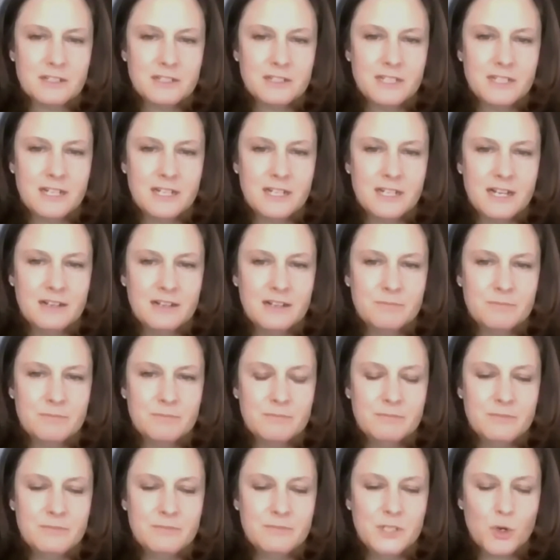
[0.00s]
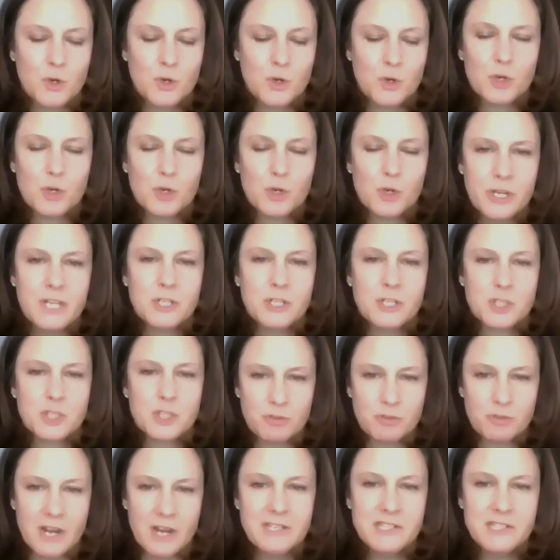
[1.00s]
Earning
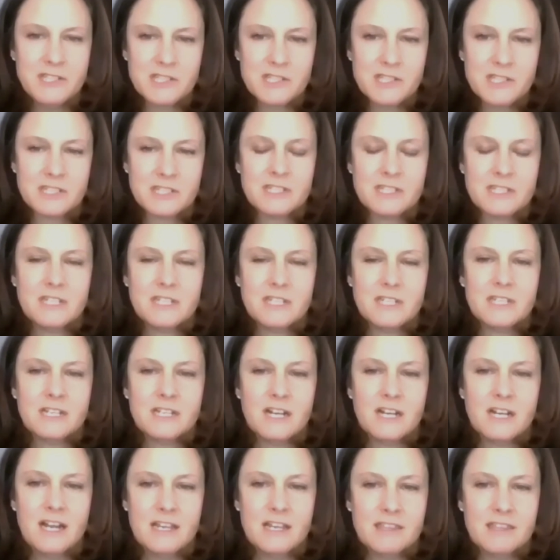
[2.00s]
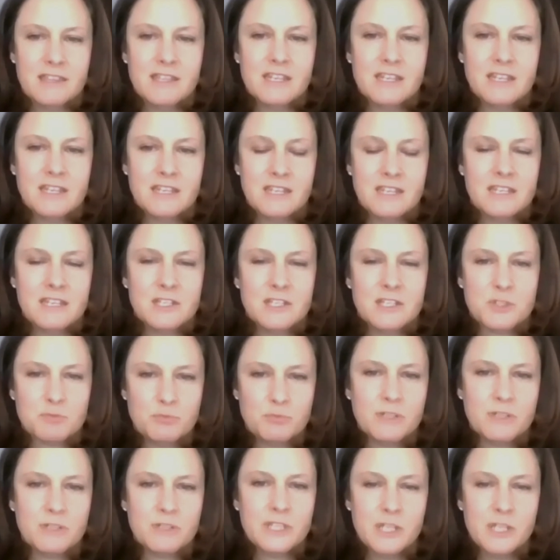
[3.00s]
trust, I think, is
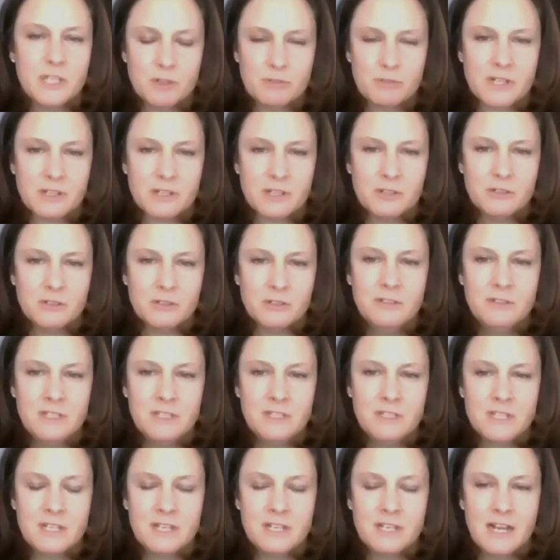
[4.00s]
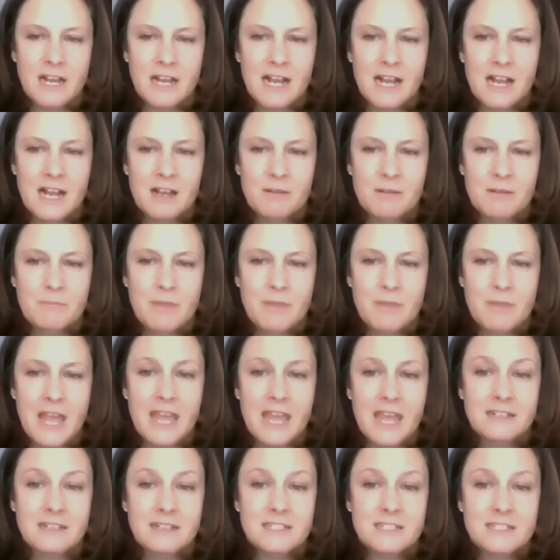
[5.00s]
really critical, and
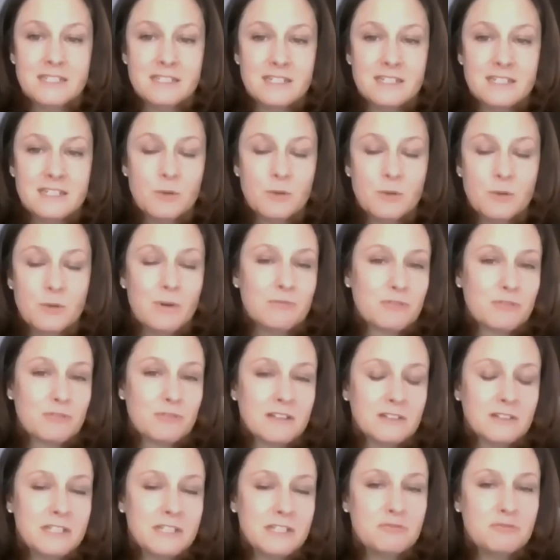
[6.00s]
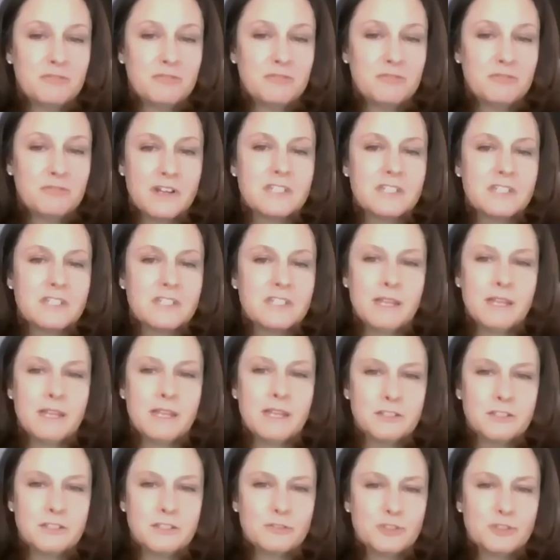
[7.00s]
quite frankly, fundamental
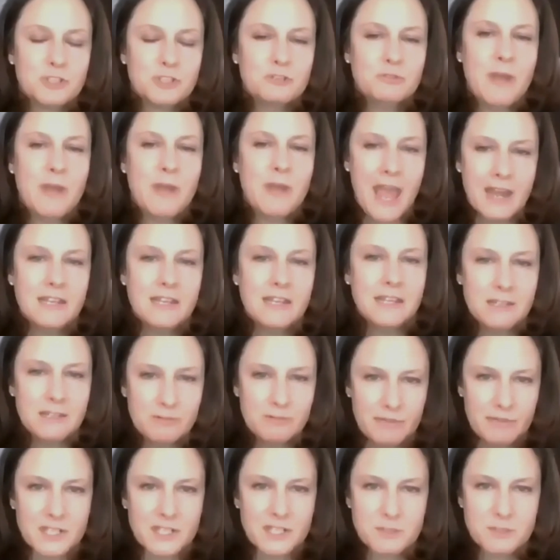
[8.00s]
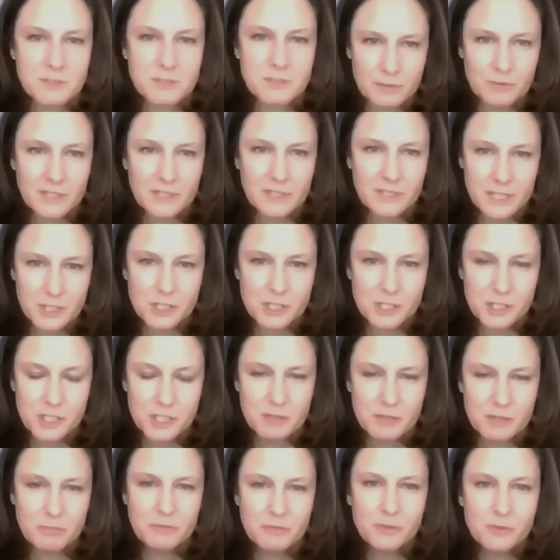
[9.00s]
to any investment relationship,
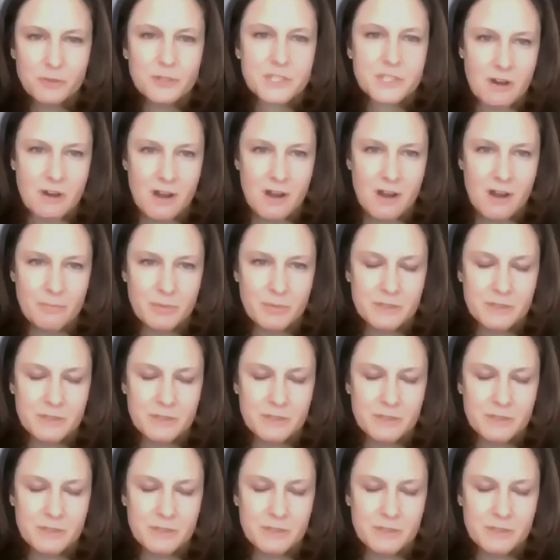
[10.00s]
full stop.